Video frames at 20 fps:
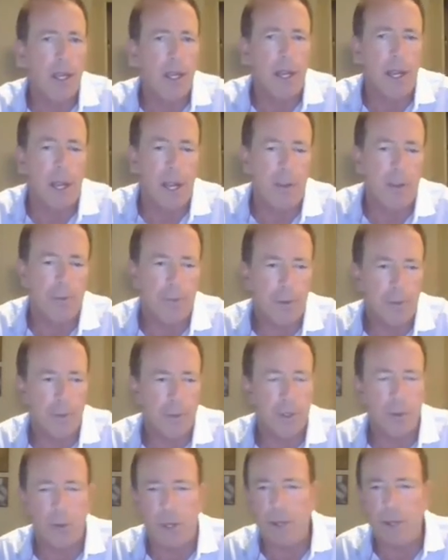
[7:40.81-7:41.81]
uh, from
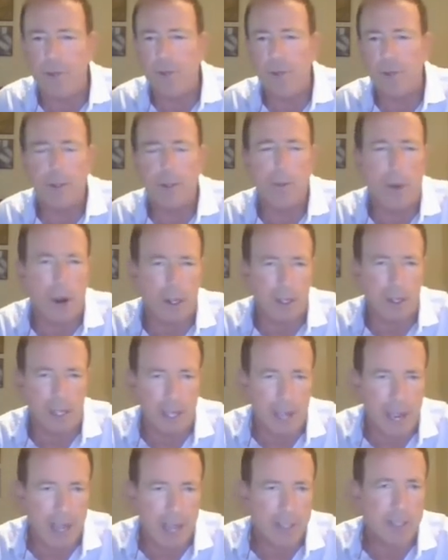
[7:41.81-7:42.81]
Sweet from
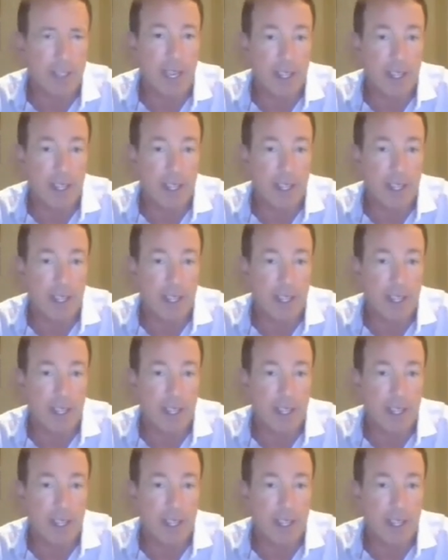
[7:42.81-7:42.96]
Sparkling Ice.